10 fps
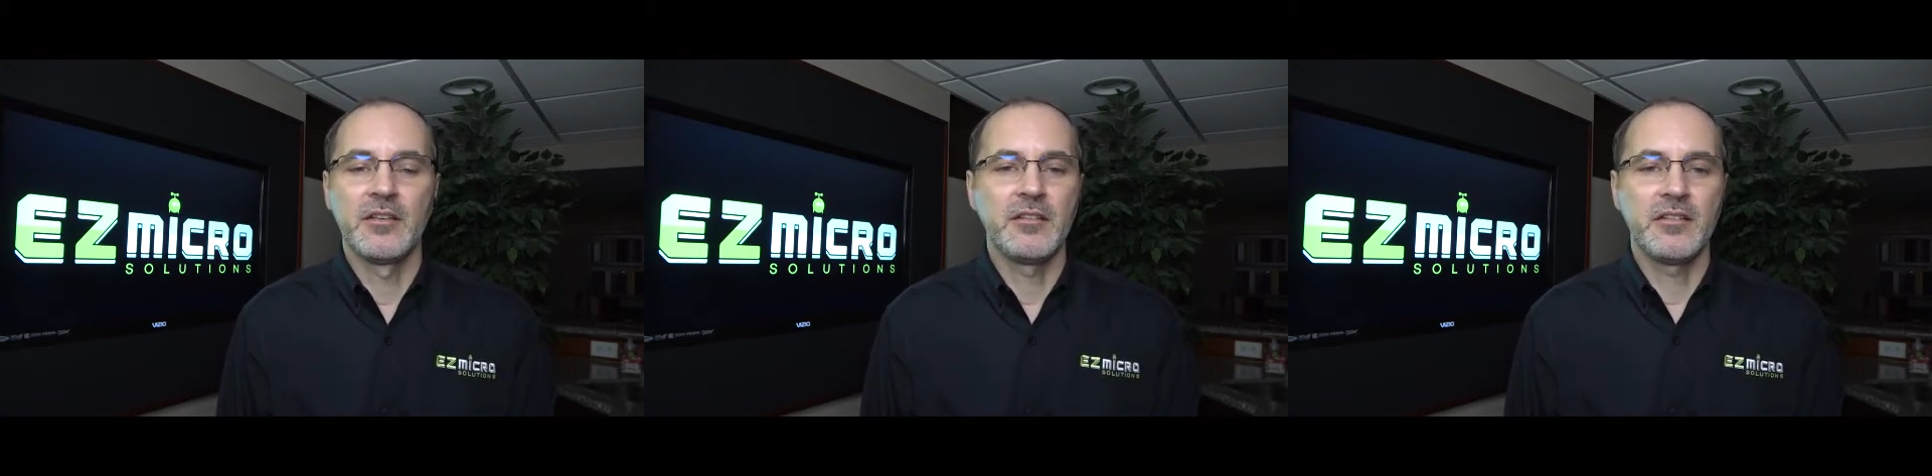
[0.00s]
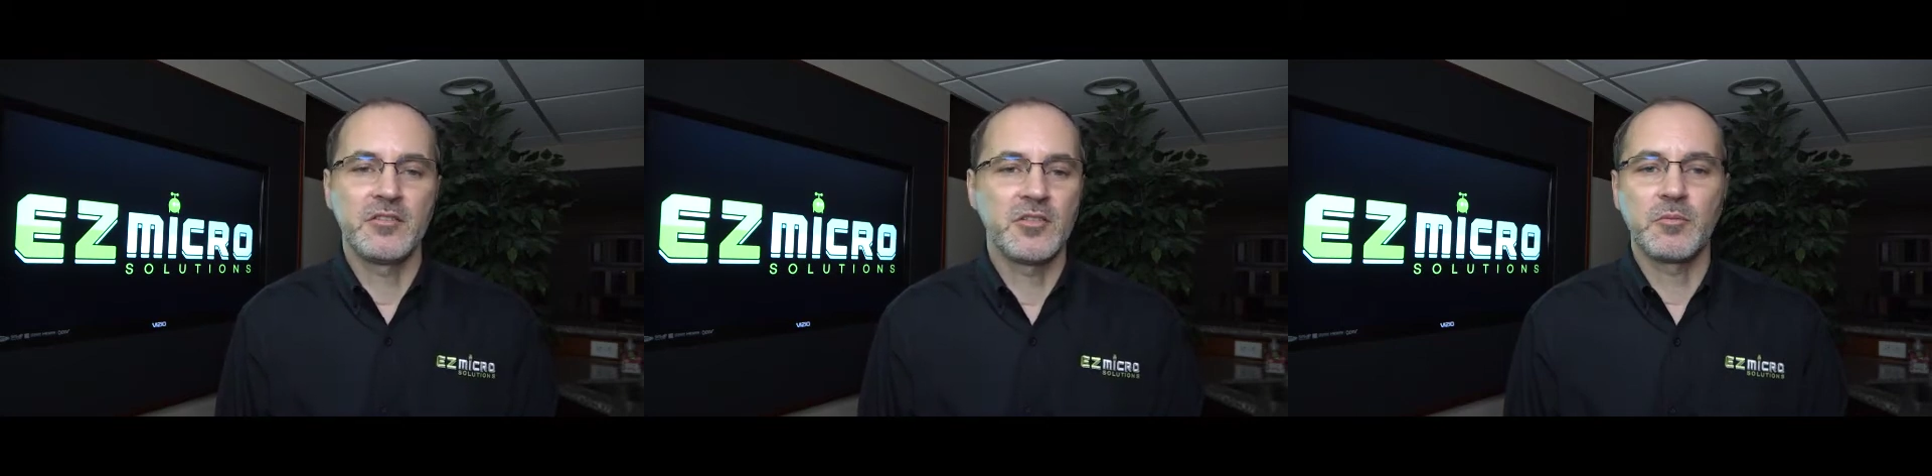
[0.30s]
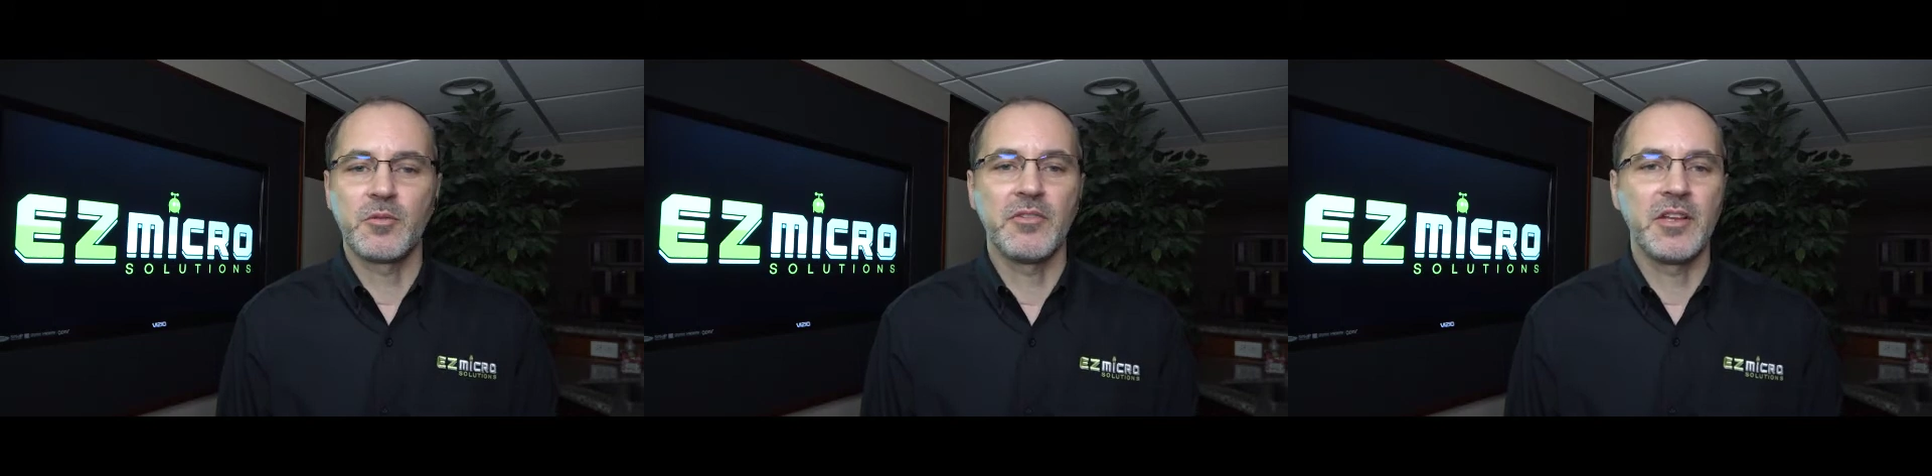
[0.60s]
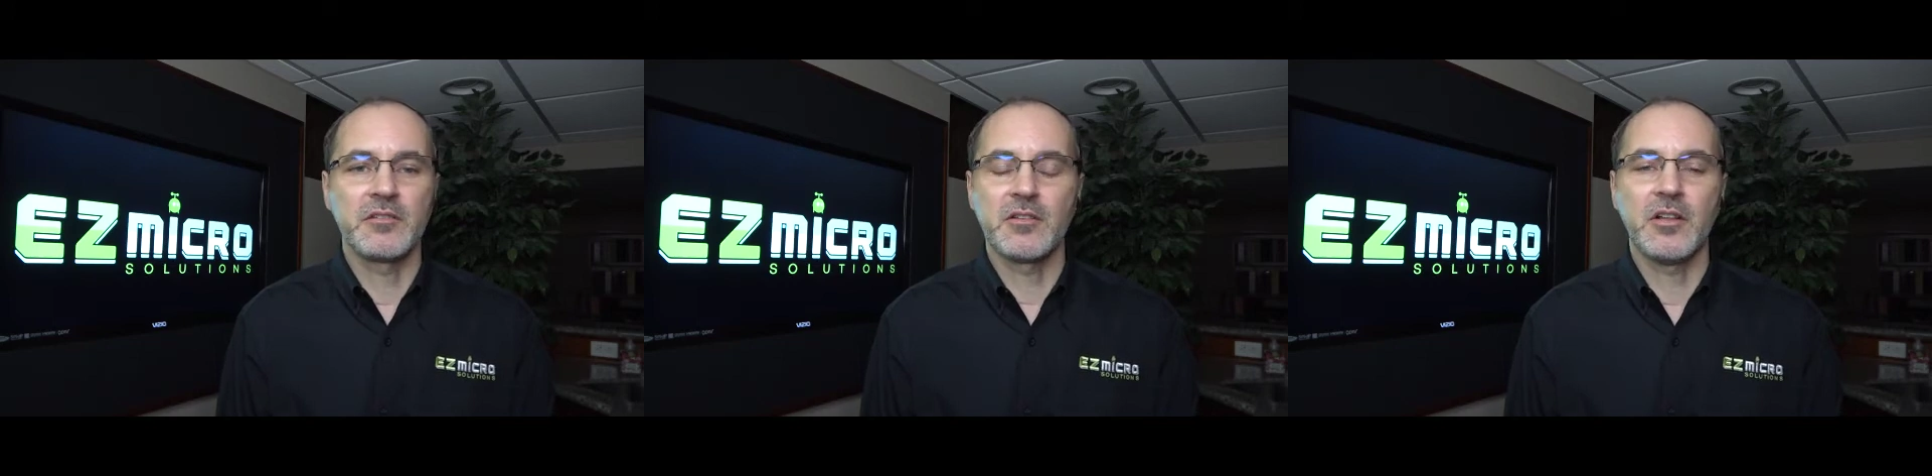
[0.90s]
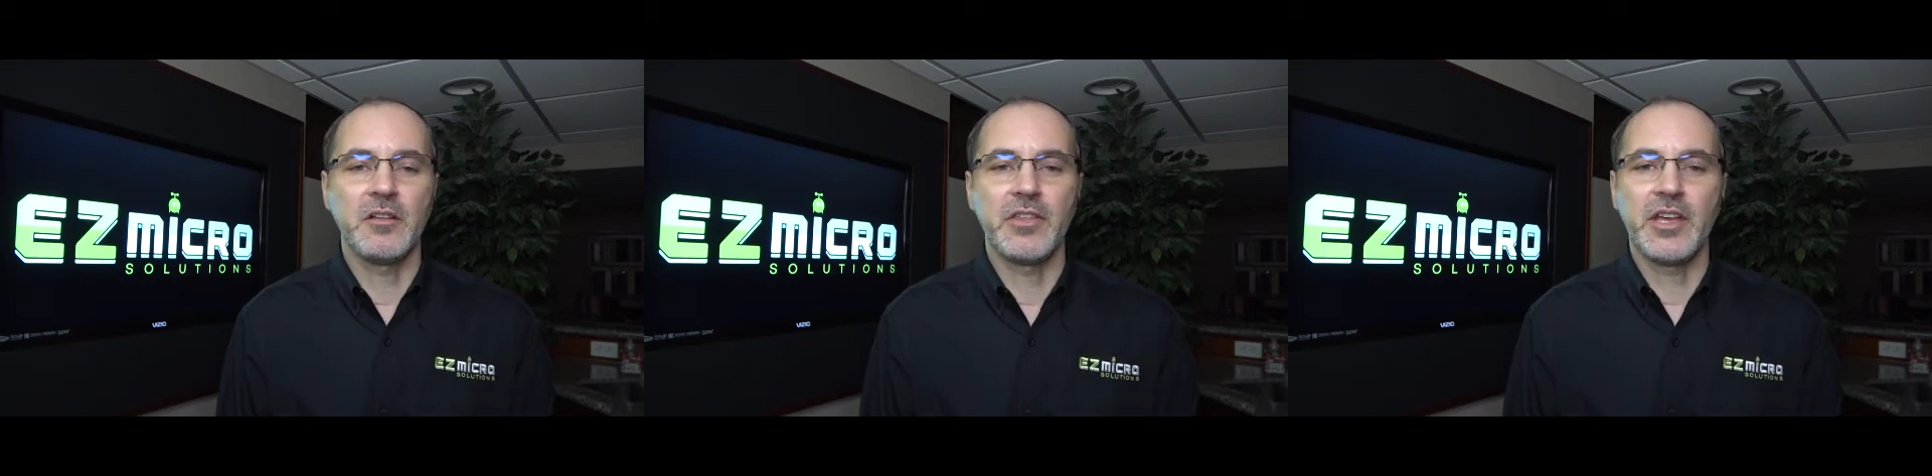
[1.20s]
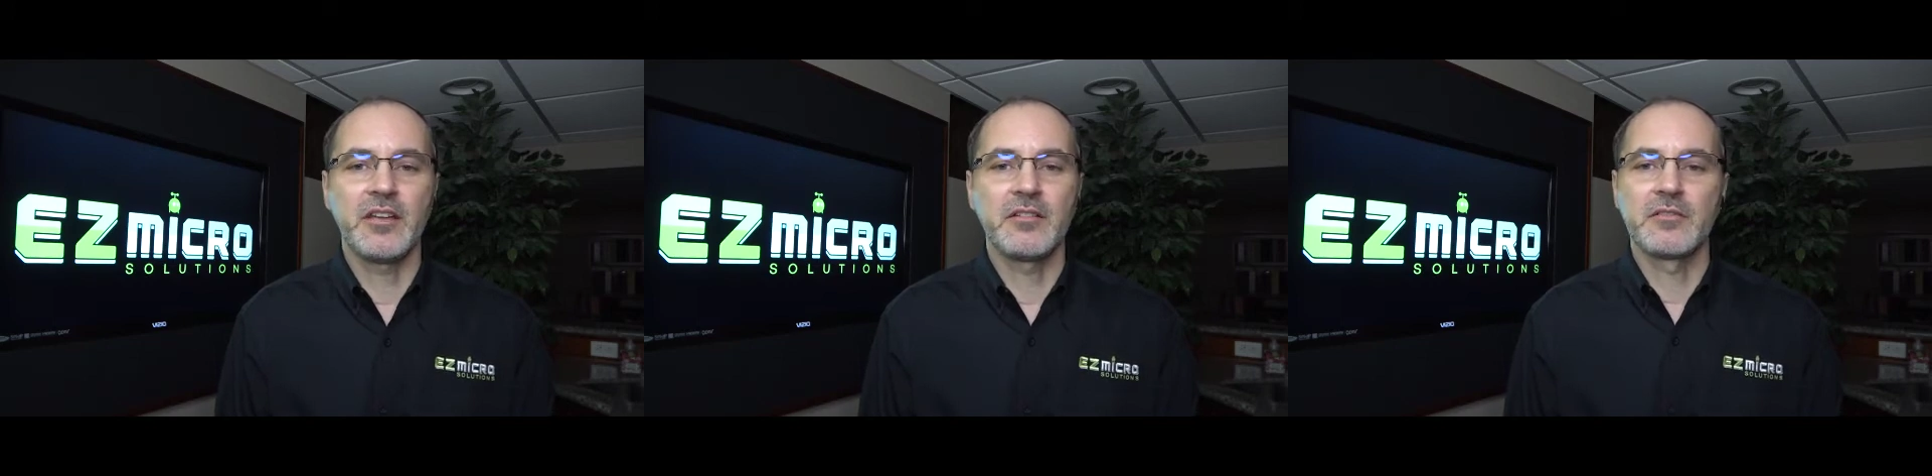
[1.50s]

This just prevents all of that.